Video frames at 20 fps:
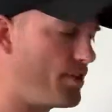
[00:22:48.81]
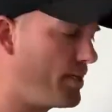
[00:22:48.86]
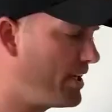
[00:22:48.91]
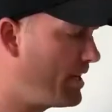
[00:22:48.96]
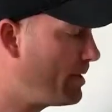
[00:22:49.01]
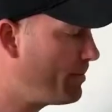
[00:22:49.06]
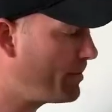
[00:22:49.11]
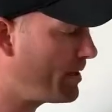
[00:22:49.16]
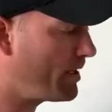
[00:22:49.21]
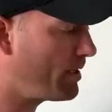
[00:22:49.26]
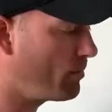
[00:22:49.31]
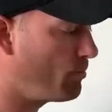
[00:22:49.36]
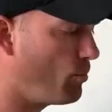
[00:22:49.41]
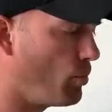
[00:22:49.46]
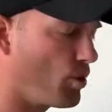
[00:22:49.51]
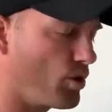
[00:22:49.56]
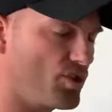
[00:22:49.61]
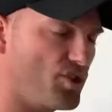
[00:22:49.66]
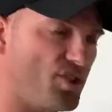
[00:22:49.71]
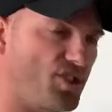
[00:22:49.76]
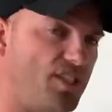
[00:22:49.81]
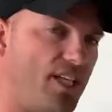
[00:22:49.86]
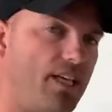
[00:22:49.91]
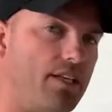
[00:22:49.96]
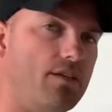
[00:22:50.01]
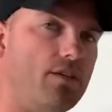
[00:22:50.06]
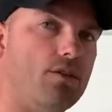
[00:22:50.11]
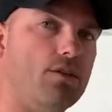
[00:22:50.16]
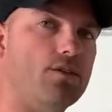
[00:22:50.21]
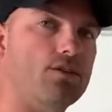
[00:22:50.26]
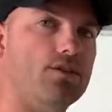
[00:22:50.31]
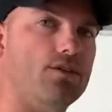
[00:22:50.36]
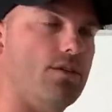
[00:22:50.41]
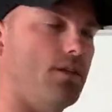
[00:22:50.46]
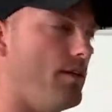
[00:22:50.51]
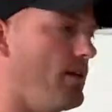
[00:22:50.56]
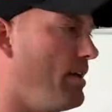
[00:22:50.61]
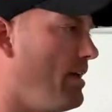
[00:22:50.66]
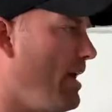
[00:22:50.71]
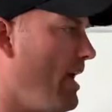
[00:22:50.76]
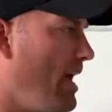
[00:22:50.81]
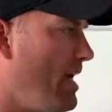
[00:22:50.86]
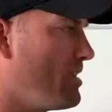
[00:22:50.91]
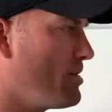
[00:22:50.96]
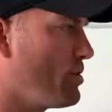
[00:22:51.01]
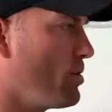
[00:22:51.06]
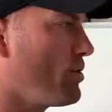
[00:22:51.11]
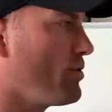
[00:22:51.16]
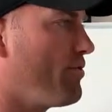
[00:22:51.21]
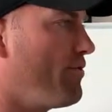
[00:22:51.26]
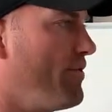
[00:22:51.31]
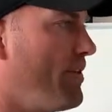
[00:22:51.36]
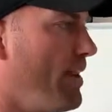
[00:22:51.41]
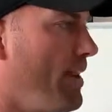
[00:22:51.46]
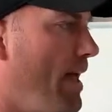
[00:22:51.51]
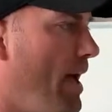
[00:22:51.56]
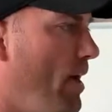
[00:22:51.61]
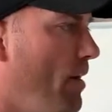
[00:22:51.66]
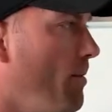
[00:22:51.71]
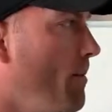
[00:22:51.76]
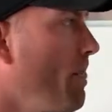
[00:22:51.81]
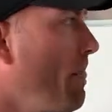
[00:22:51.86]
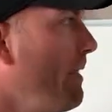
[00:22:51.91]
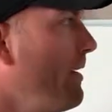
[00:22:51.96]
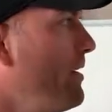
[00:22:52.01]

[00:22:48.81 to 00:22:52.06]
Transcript: You keep getting more centers as those fill out.